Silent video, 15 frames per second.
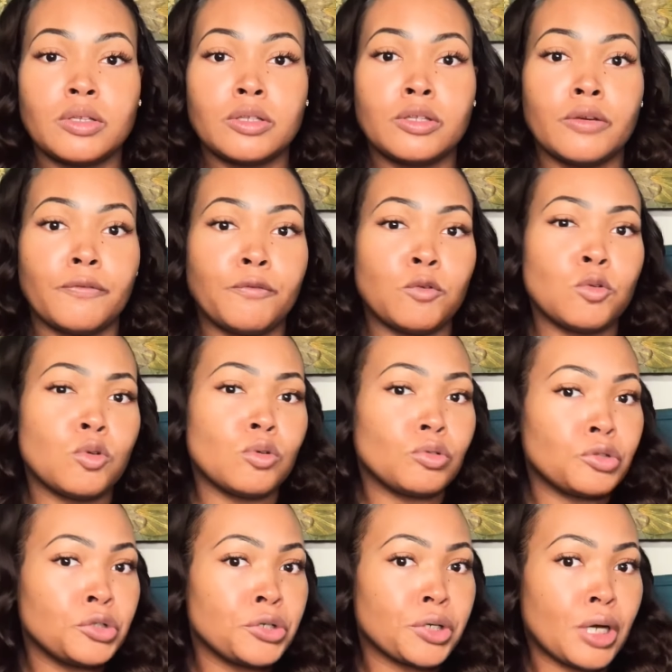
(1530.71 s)
the
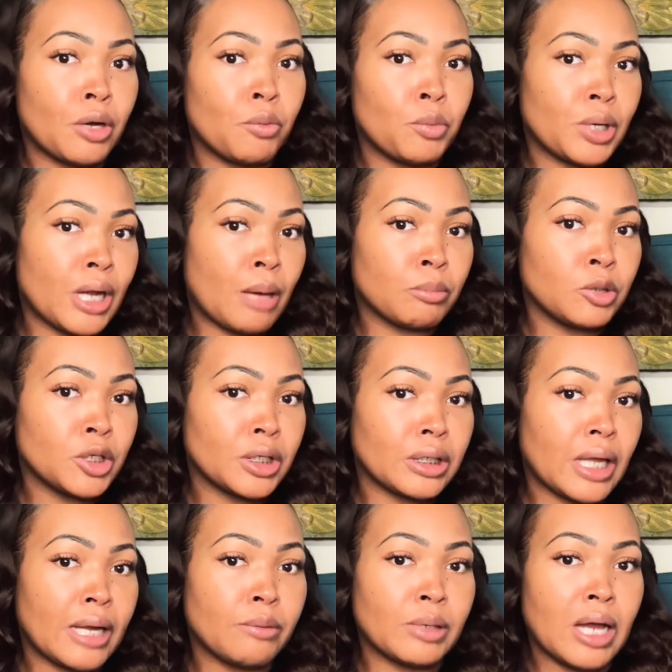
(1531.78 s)
full look on what I'm looking
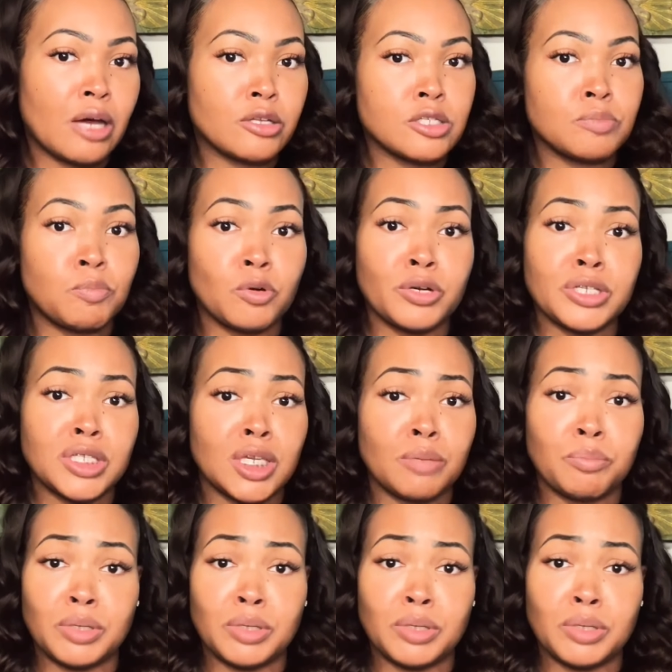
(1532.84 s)
like with all these boards in.